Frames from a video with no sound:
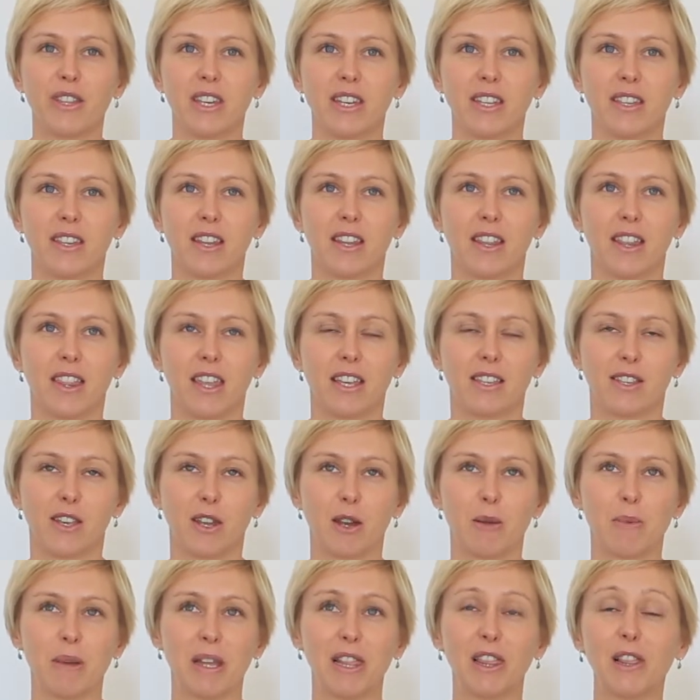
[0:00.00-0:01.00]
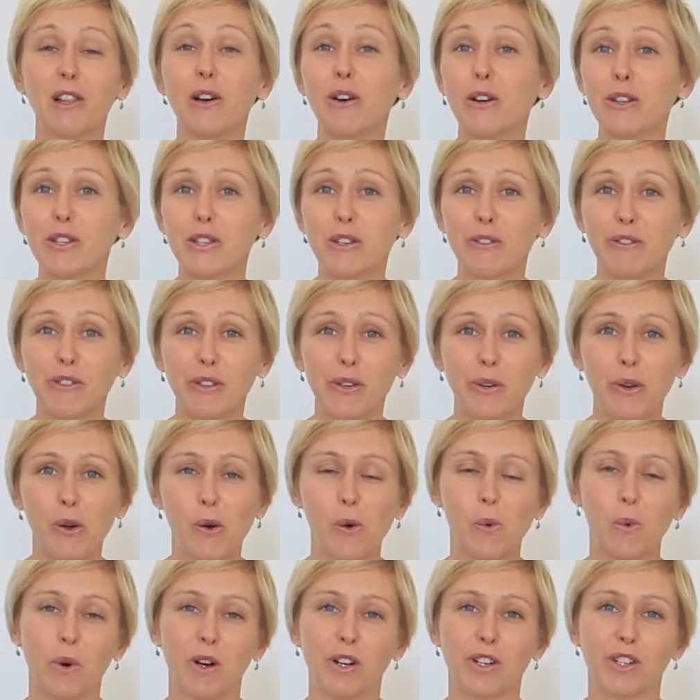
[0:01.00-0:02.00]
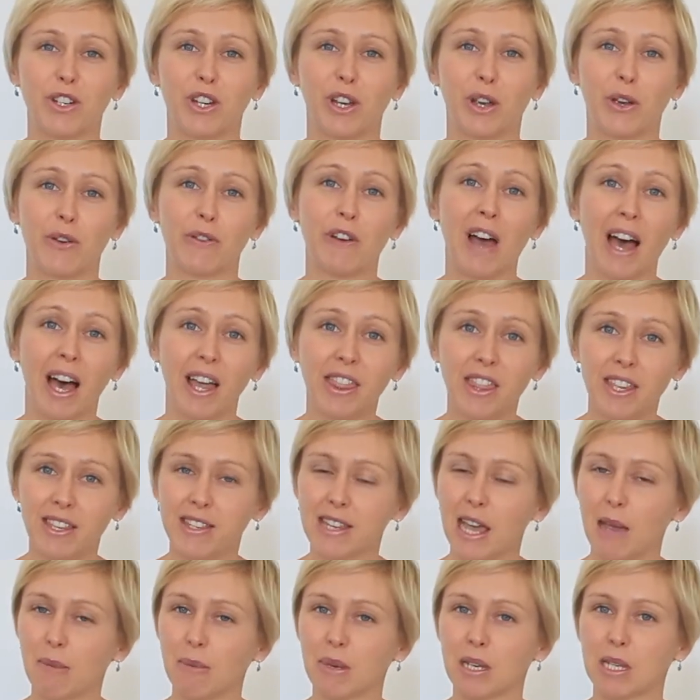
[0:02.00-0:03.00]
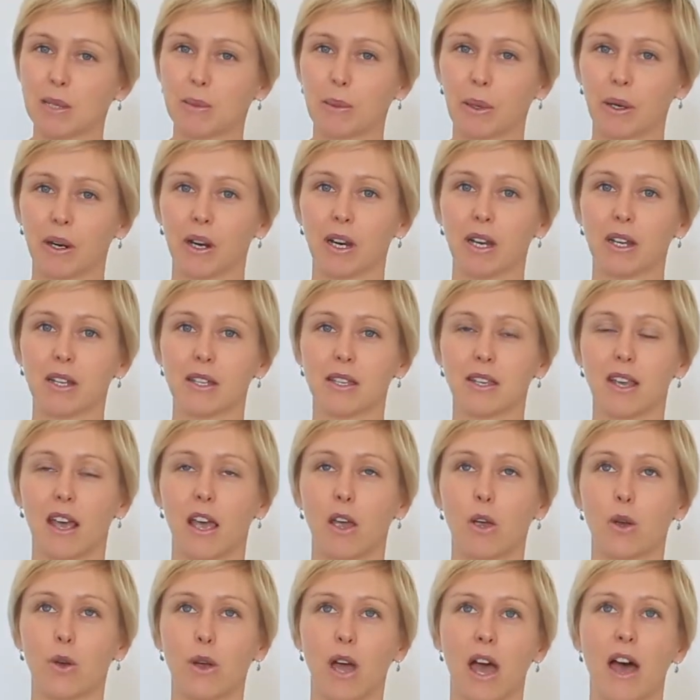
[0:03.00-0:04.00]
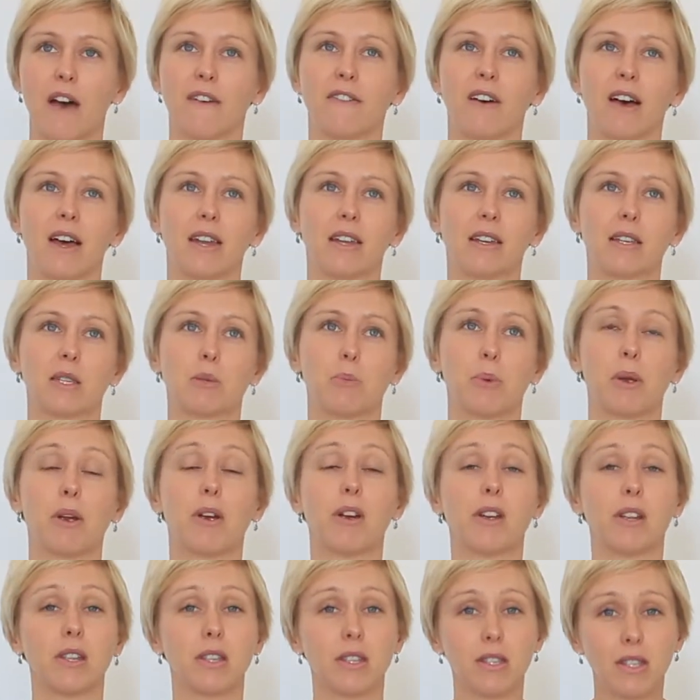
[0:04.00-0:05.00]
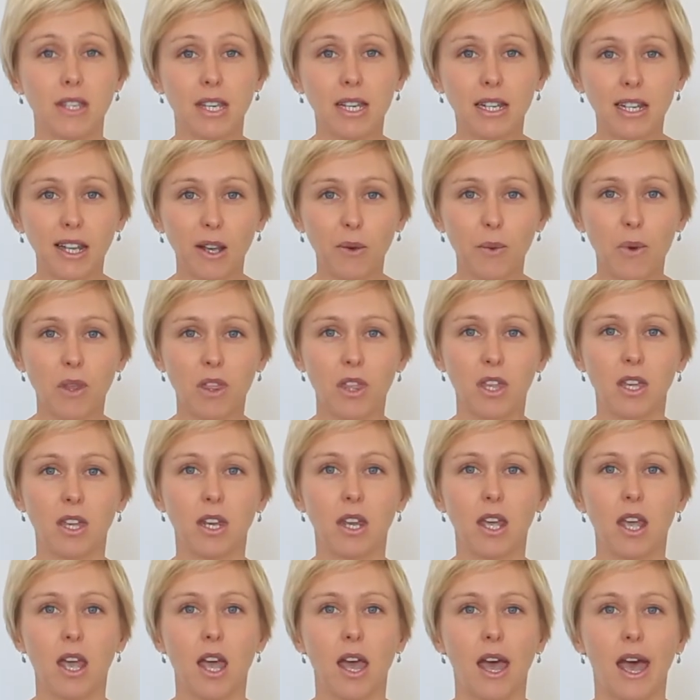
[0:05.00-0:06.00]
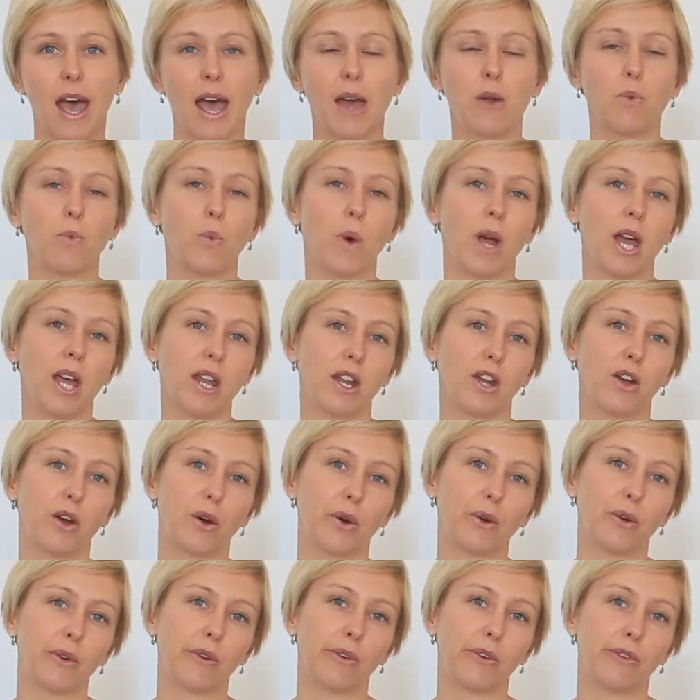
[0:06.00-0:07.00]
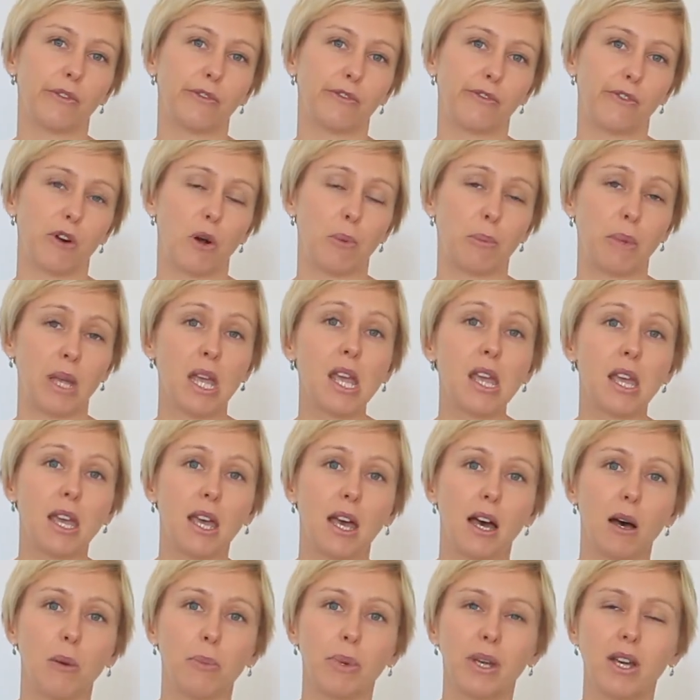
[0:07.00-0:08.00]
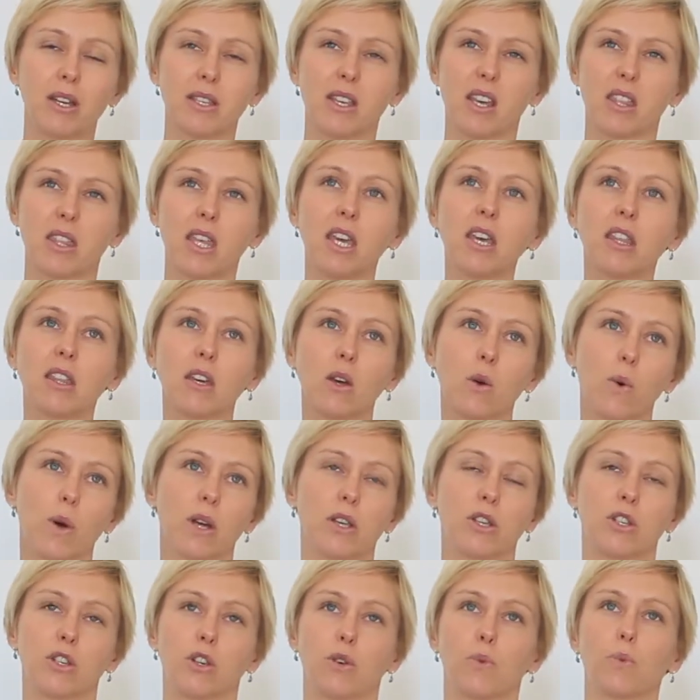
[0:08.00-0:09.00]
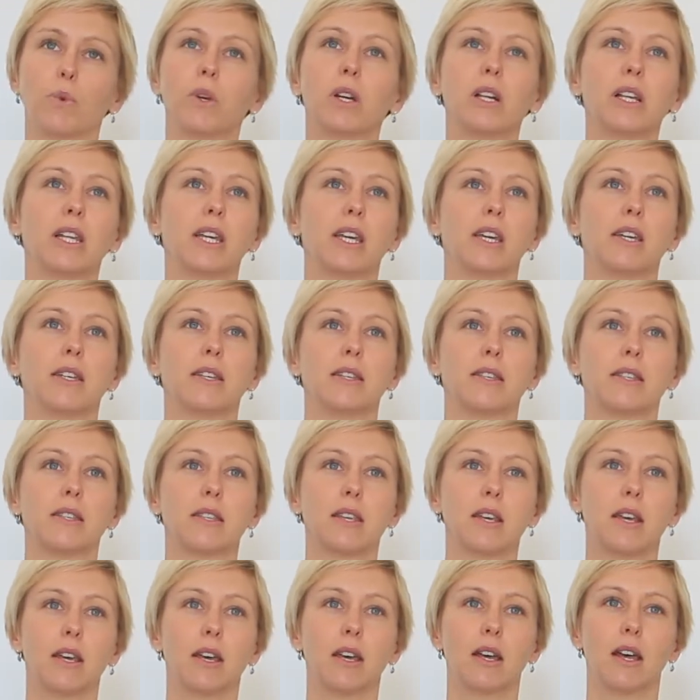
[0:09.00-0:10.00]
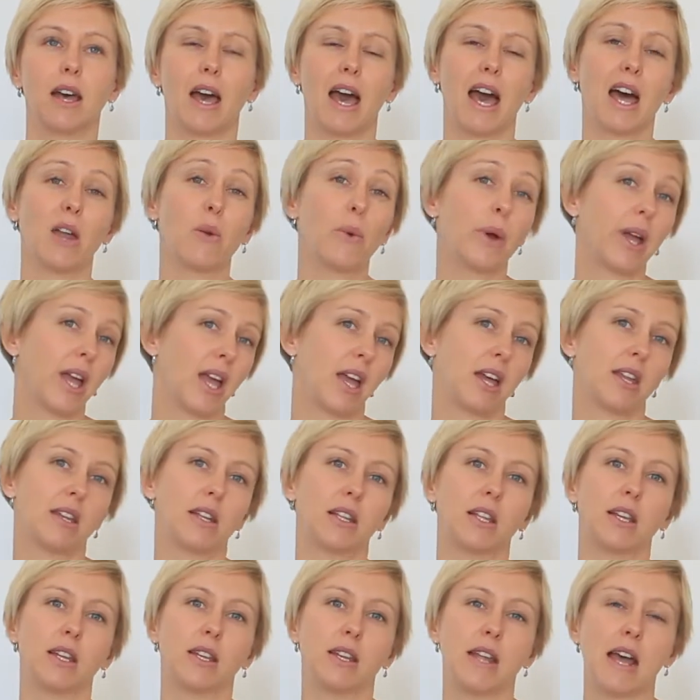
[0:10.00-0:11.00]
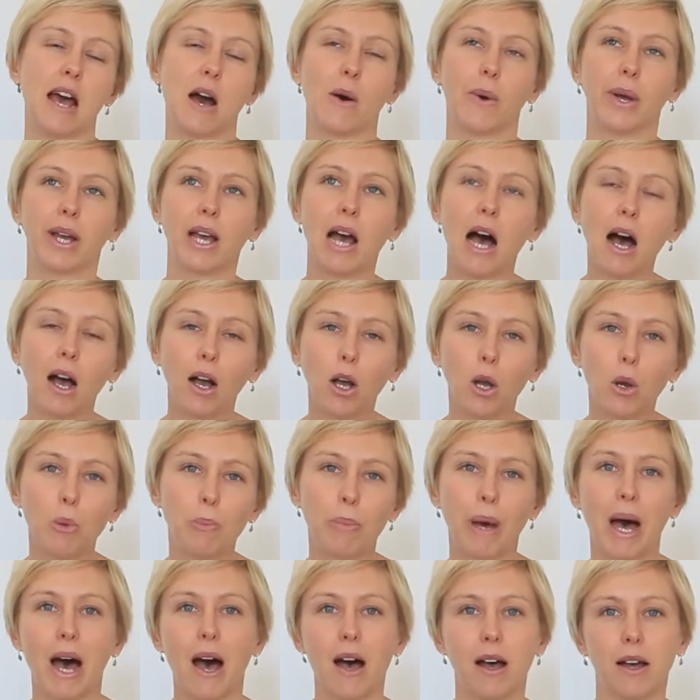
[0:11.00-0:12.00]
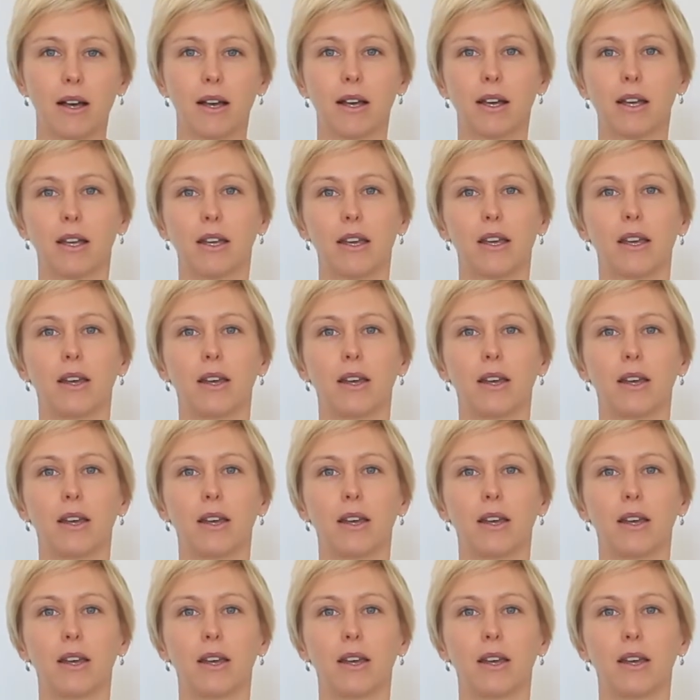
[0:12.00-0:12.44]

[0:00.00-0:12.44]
that there's going to be lots of you who are watching who've had the same experience, who have had experience dealing with it, and where to go from here. Because I think the question really is how do I handle it now? I can't go back,